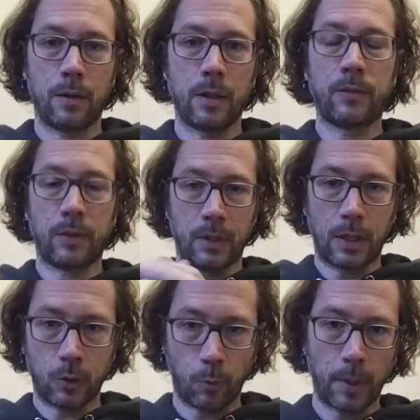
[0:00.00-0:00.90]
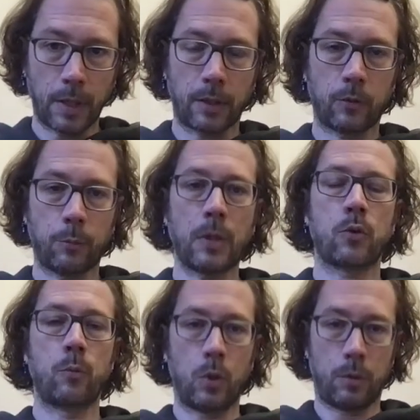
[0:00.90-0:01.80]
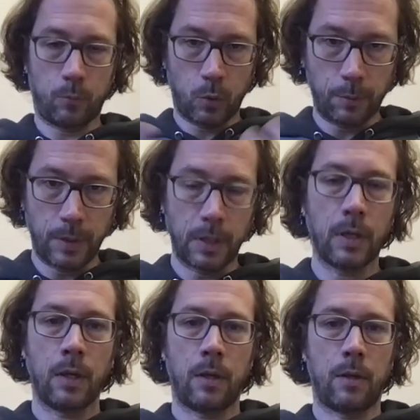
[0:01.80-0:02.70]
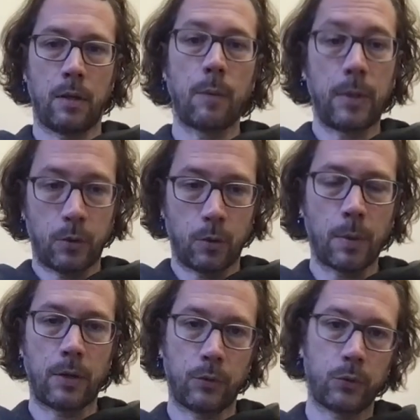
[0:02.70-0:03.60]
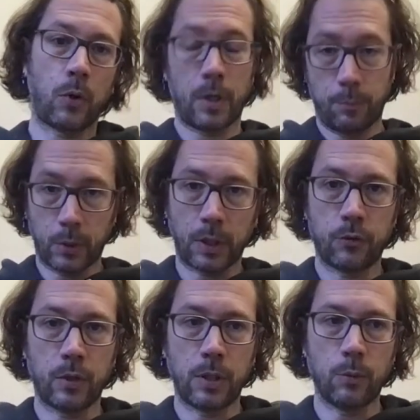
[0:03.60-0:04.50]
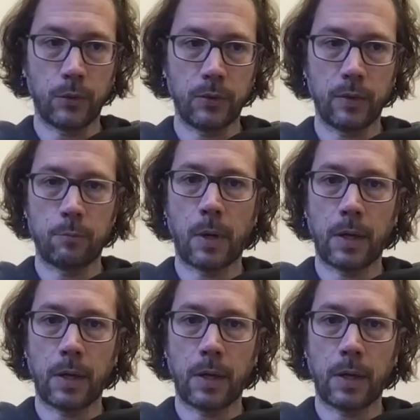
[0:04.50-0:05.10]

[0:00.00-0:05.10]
is in the electromagnetic spectrum will be emitted by the star and potentially received by